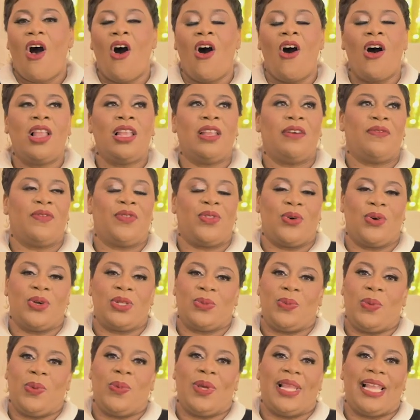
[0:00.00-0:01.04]
all of
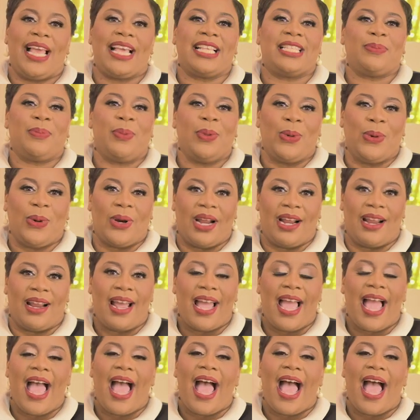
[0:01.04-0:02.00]
those we will explore